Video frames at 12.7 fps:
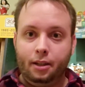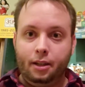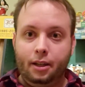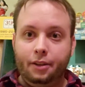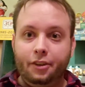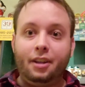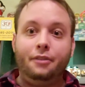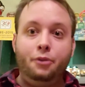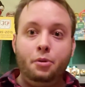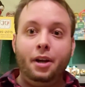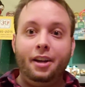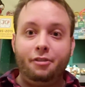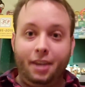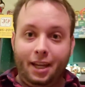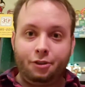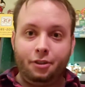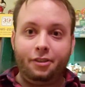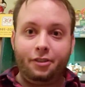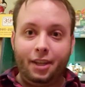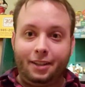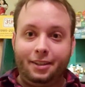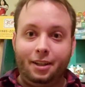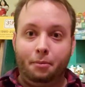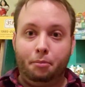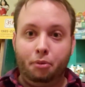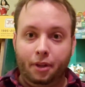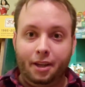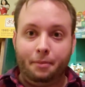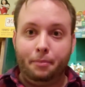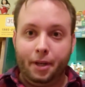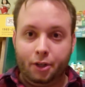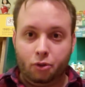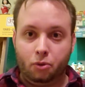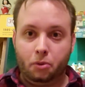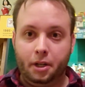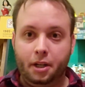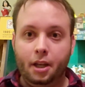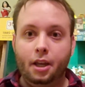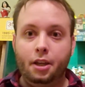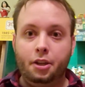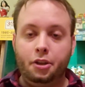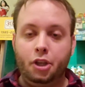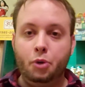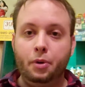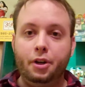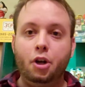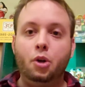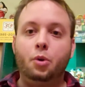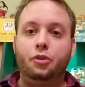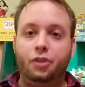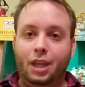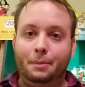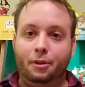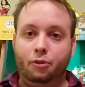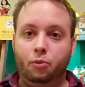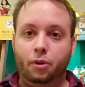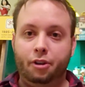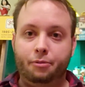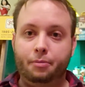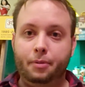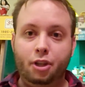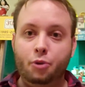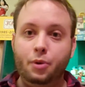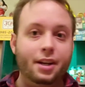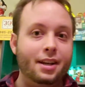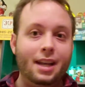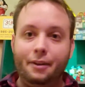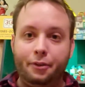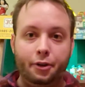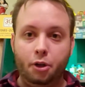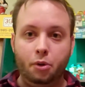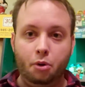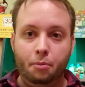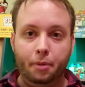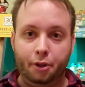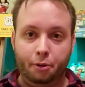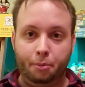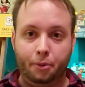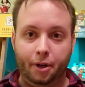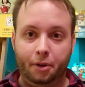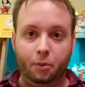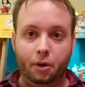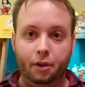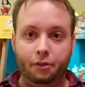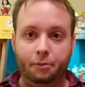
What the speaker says: And it's like, if you guys actually sat down and played Metroid, you would know who Samus was, but you would never know who Mother Brain was.